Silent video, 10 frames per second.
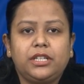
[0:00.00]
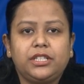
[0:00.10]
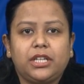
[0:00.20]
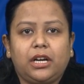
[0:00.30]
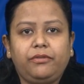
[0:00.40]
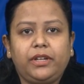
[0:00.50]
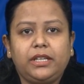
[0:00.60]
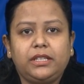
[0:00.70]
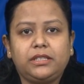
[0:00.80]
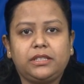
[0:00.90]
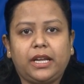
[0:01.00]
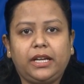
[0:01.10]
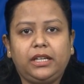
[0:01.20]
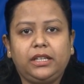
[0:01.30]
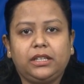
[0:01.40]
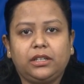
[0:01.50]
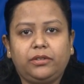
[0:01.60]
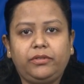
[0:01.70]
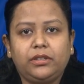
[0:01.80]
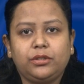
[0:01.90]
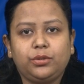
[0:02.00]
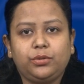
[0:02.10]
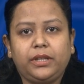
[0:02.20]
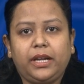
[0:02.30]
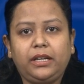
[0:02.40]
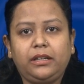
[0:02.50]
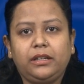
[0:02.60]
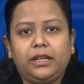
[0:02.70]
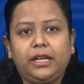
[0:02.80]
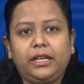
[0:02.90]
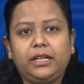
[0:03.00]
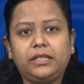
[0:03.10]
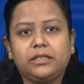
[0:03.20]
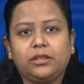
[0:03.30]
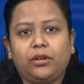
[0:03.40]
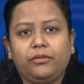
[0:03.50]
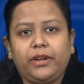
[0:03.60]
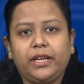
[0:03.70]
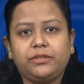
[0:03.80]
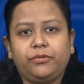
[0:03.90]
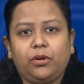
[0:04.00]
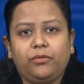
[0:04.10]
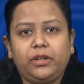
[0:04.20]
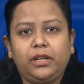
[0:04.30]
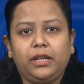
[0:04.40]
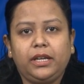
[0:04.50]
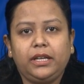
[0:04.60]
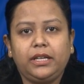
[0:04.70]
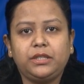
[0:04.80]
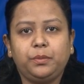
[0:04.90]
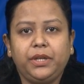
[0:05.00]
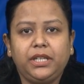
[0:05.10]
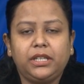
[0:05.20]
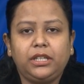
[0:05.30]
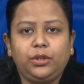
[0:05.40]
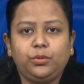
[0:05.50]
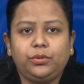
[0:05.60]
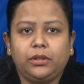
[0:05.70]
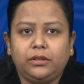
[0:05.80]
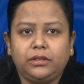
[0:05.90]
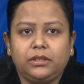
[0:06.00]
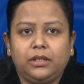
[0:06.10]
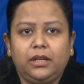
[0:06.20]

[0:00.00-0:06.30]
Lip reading: Shaft is slightly curved so that it is convex forward in its medial 2/3